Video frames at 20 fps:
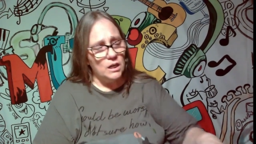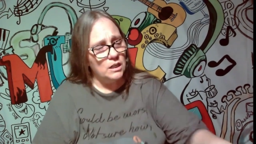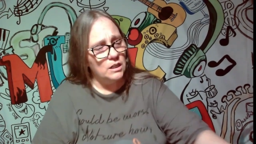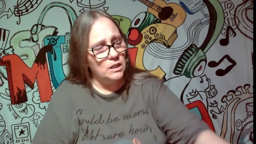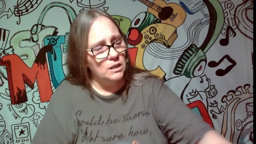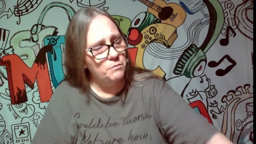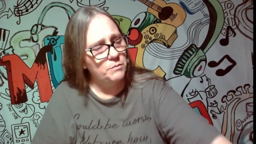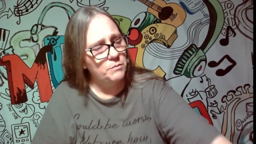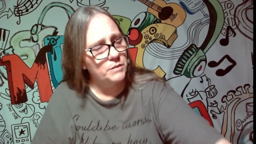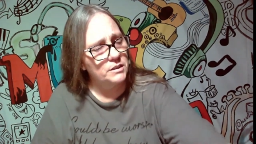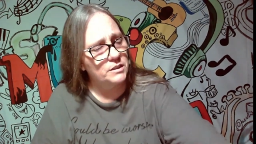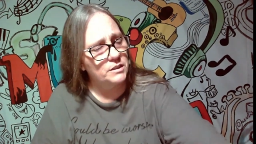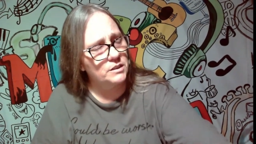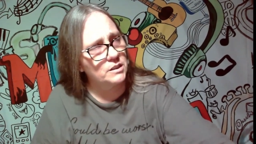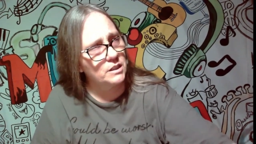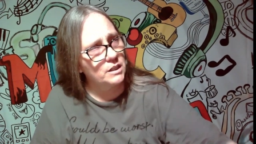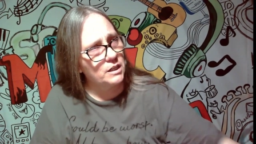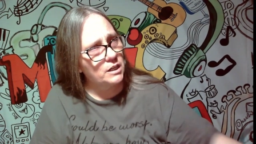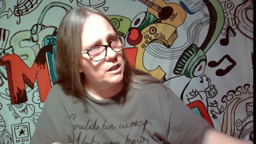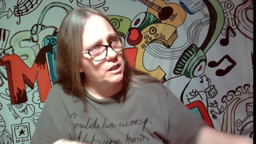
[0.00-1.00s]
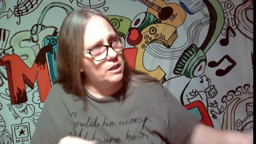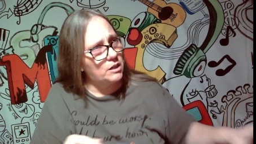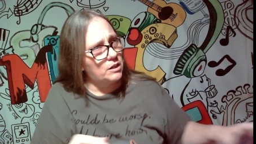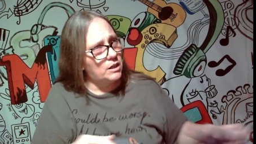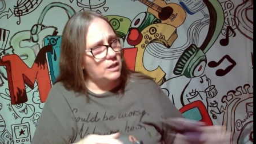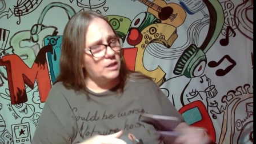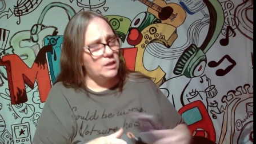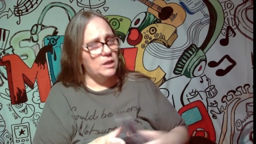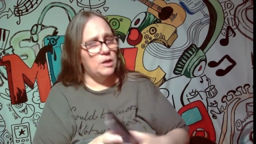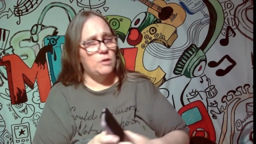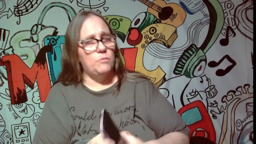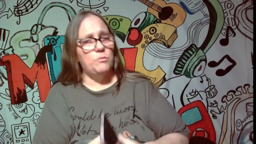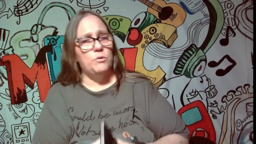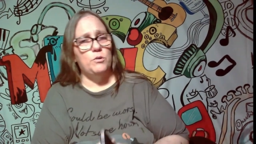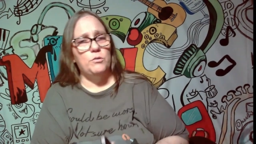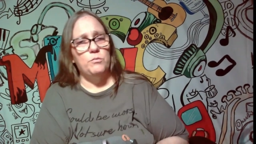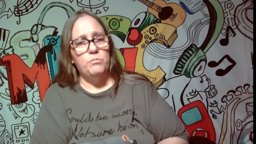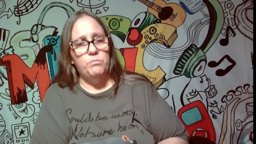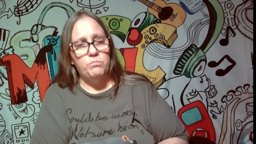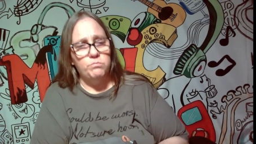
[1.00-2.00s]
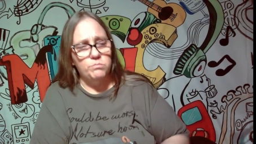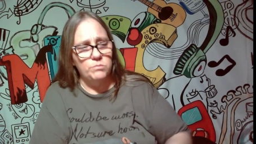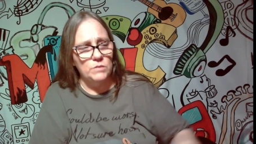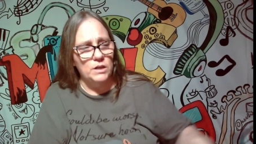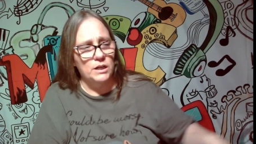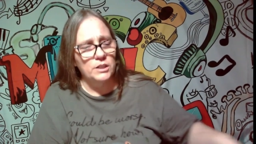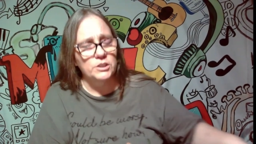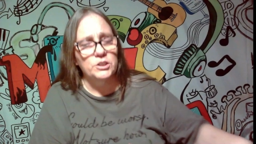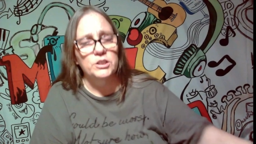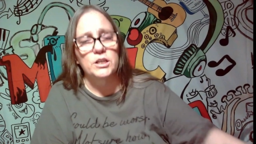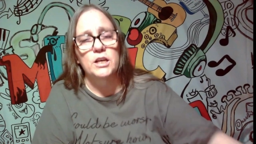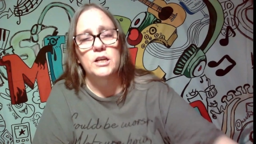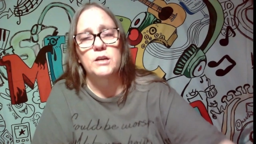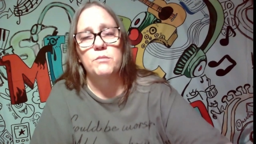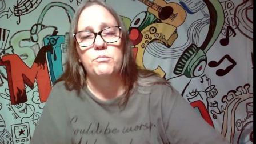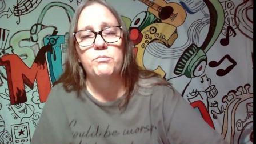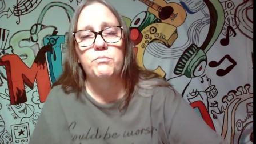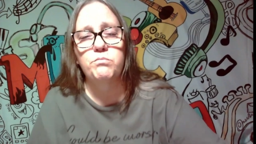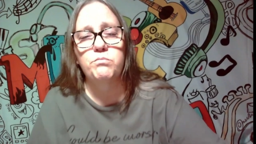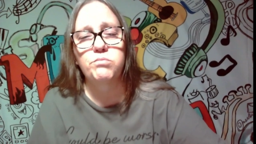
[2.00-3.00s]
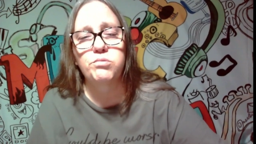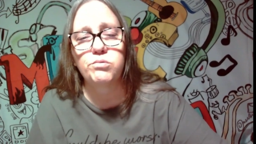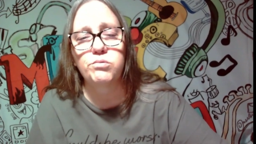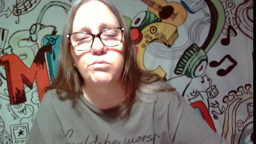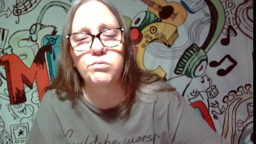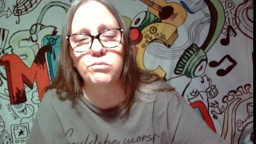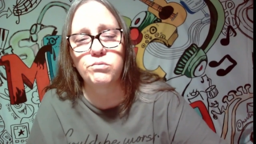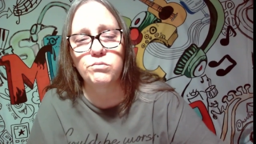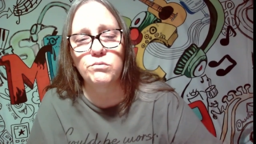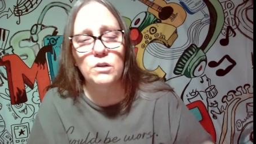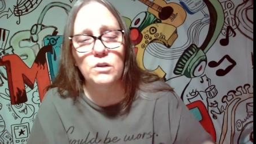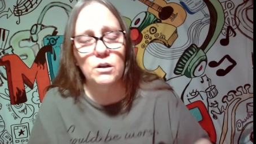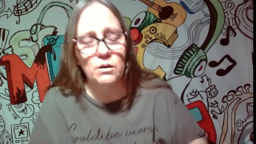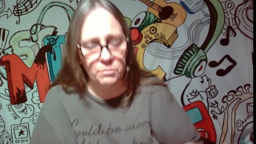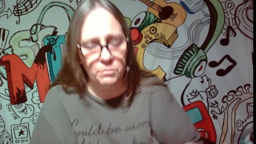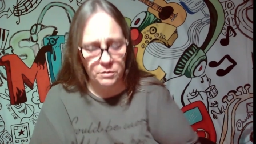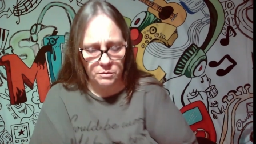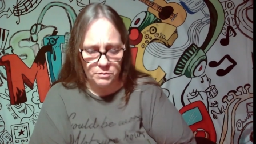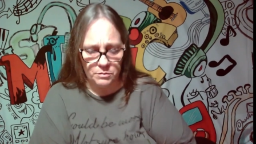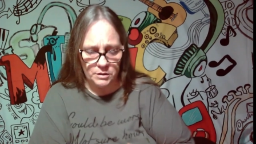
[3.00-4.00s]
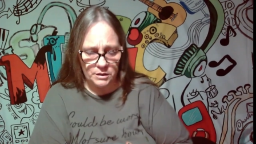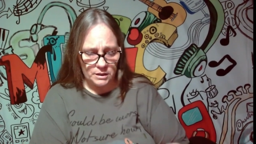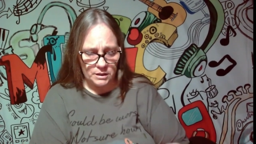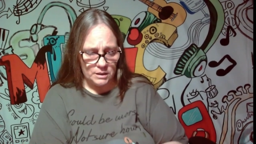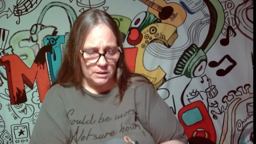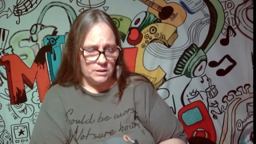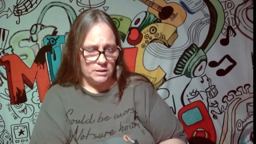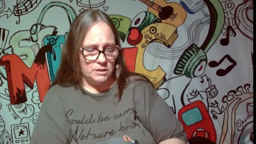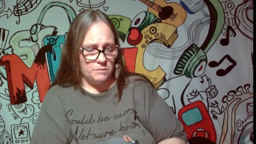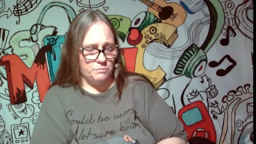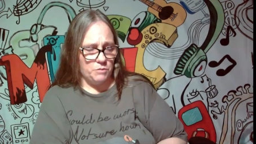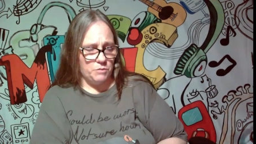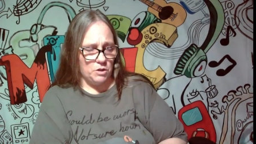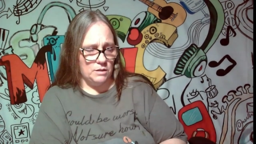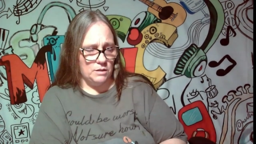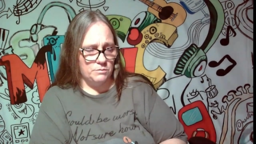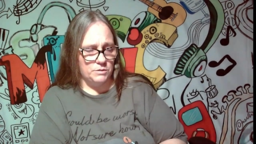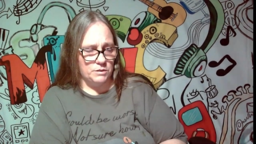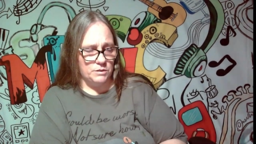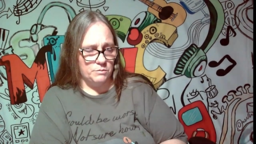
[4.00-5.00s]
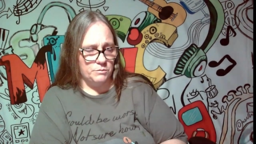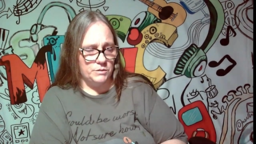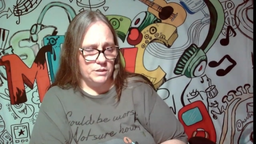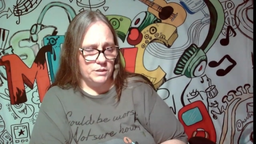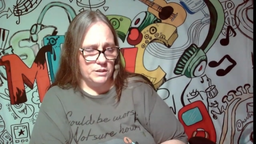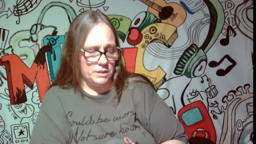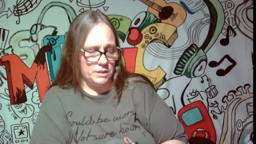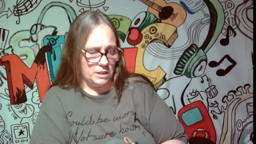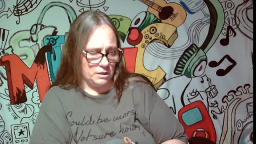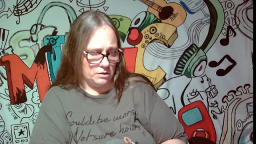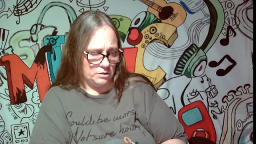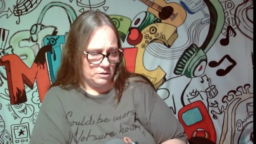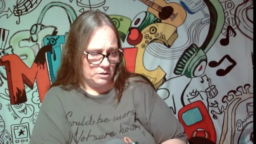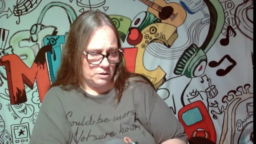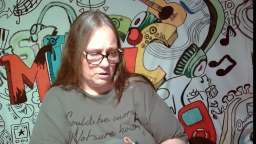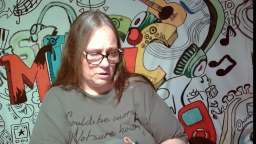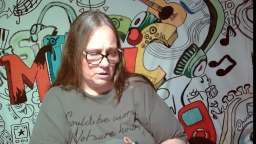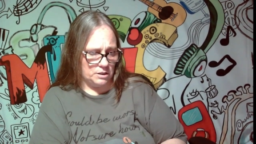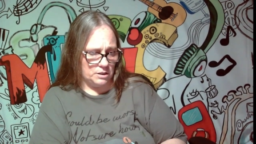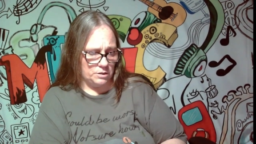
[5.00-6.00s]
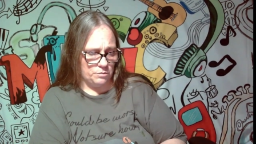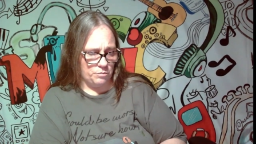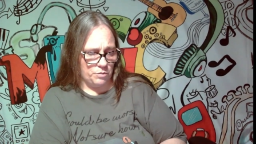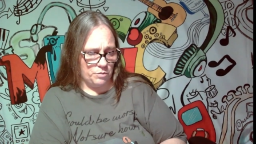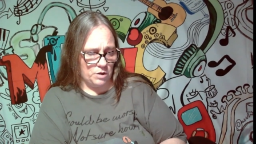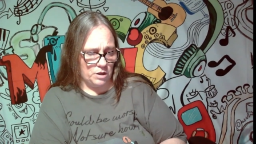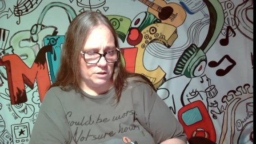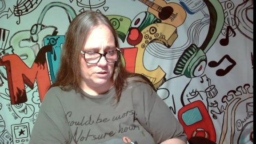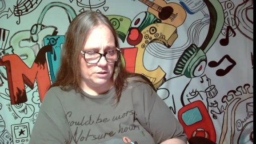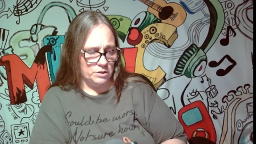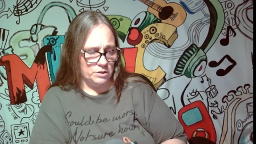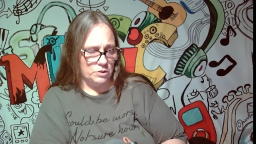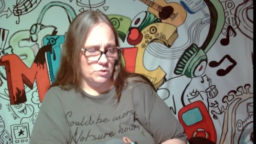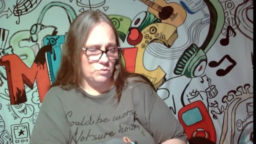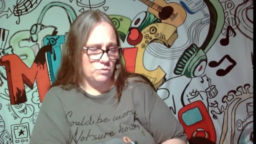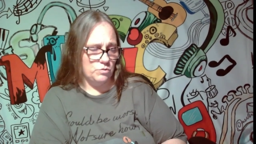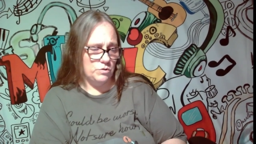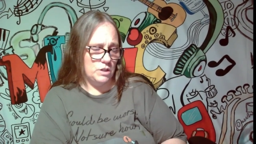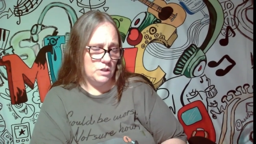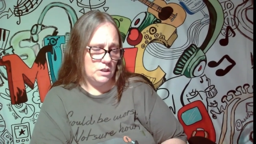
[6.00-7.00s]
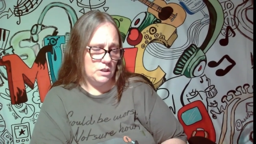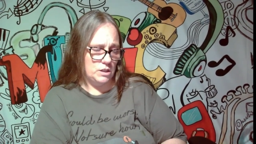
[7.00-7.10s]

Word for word: Let me see here, and I will actually. I could Probably, let's pull up some details on these boxes really